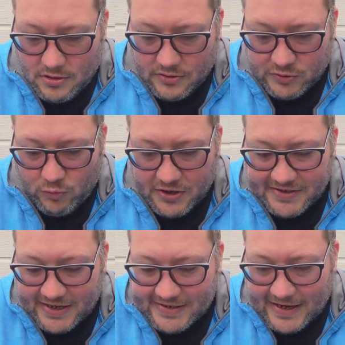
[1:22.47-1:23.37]
it's
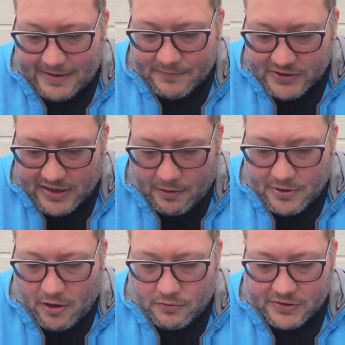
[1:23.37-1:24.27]
116. So there we
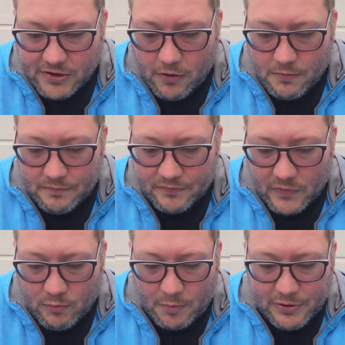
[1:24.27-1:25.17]
go. So
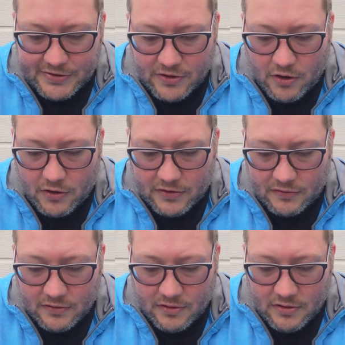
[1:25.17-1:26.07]
OnePlus Nord
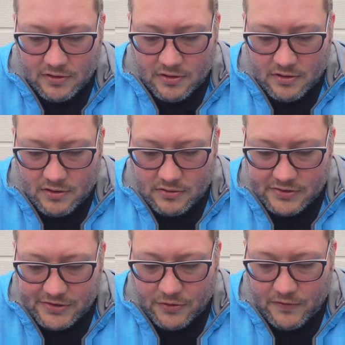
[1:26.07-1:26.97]

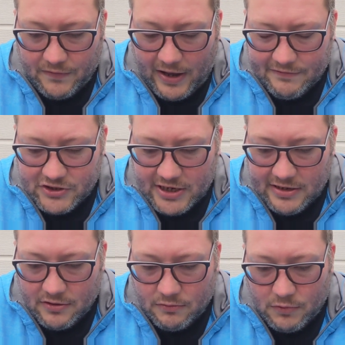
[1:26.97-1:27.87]
2
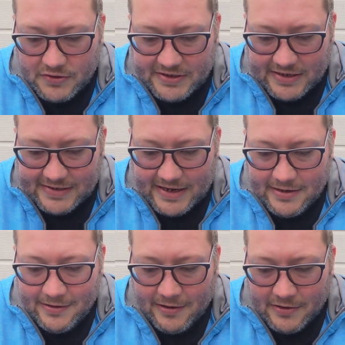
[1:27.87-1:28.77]
5G
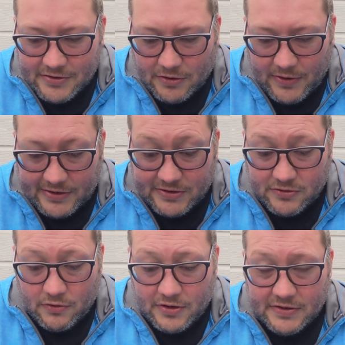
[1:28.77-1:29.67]
116. So that's as
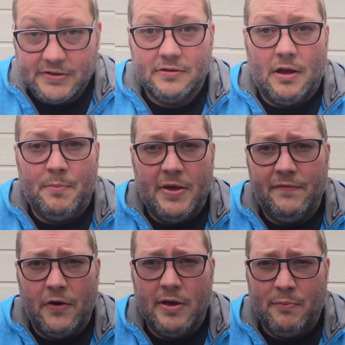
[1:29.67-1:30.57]
good as a
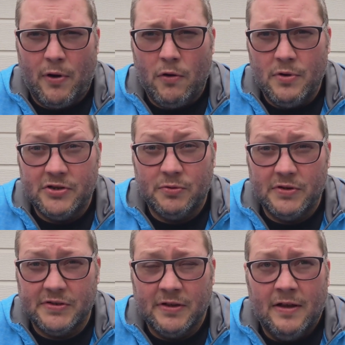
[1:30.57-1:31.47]
P30 Pro, which
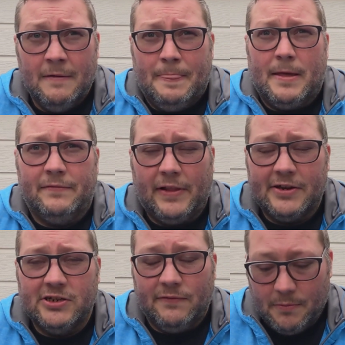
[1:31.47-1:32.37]
was a
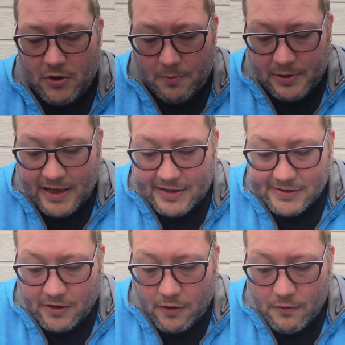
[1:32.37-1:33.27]
flagship from a couple of
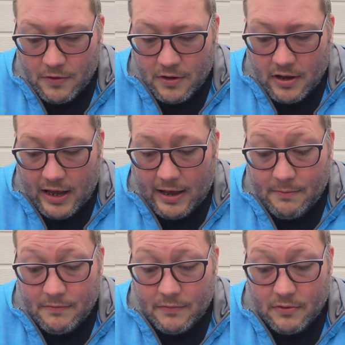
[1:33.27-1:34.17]
years ago.
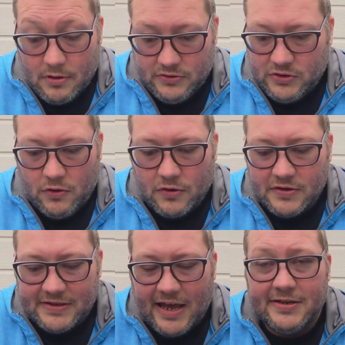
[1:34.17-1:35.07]
As good
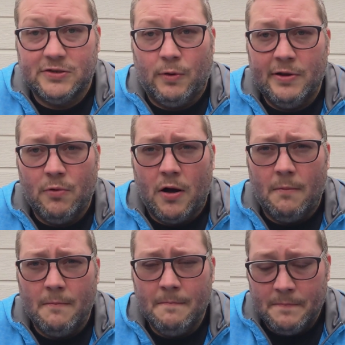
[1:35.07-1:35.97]
as the
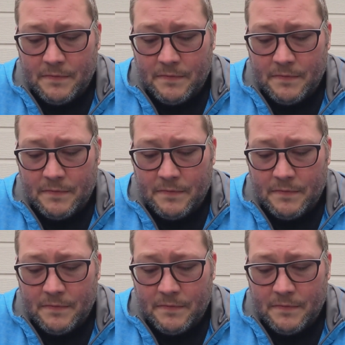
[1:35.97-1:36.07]
S21